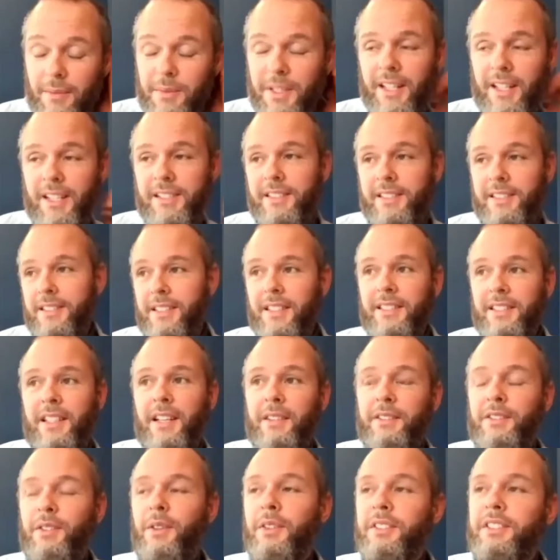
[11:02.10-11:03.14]
I mean, as
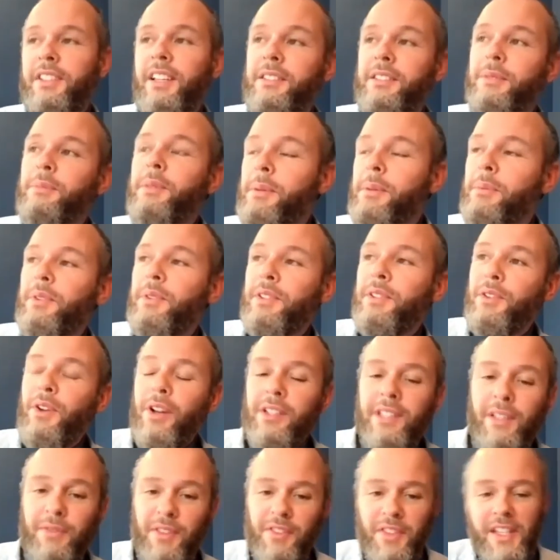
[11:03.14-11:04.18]
I sort of say to people, you've got
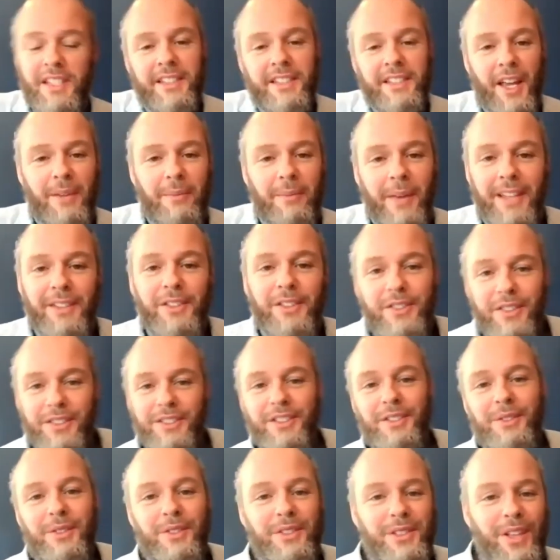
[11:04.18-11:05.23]
to live in this
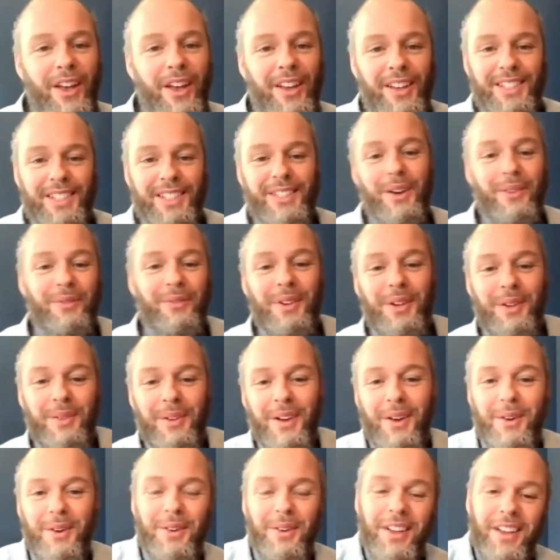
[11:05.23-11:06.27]
dimension. It's all very
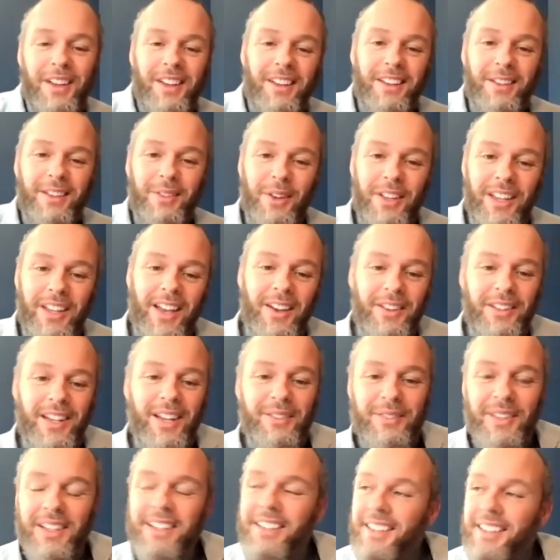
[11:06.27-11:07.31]
well going out and
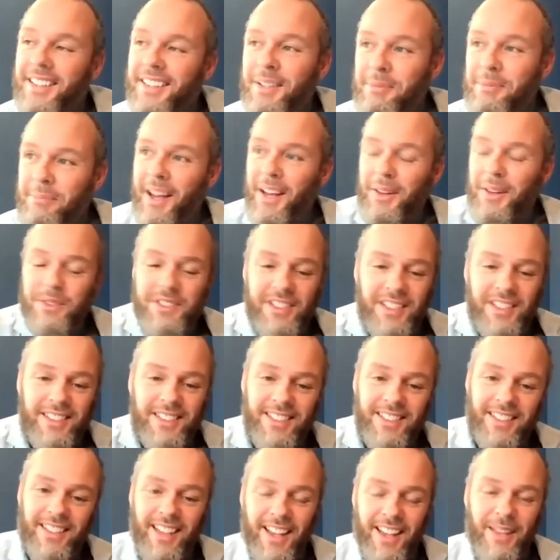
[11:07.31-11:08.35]
having battles
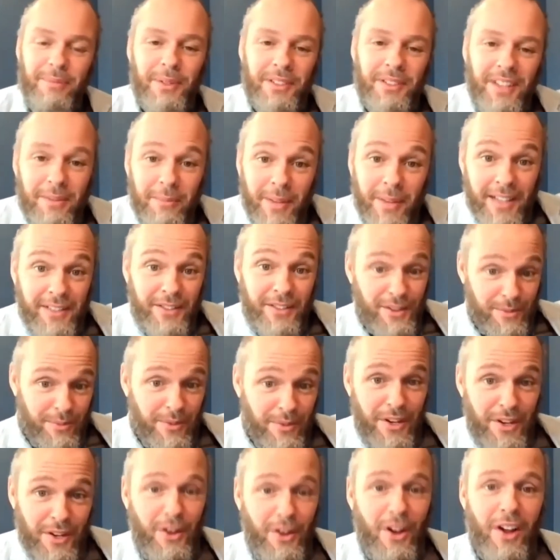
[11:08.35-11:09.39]
in hyper dimensions,
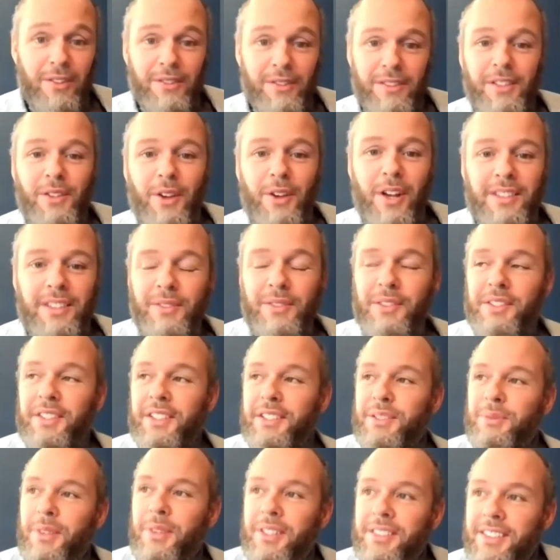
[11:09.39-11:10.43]
but you got to live in
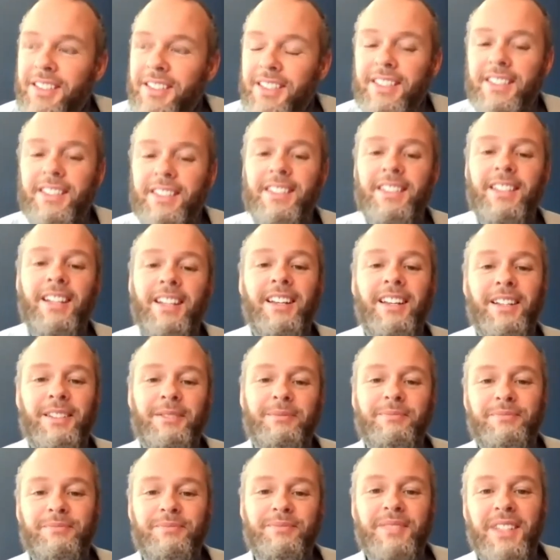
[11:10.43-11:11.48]
this one,
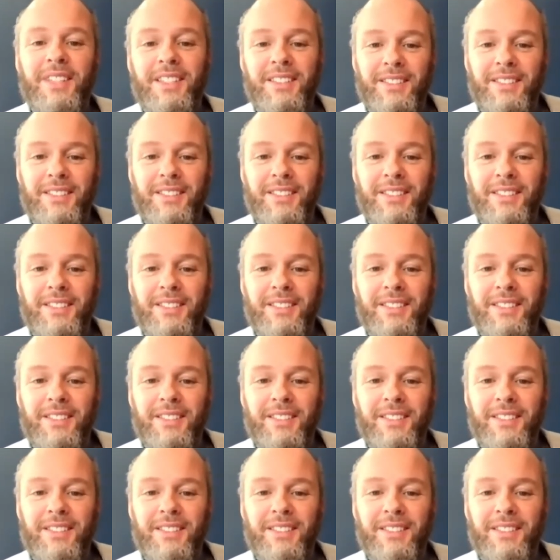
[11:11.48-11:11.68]
and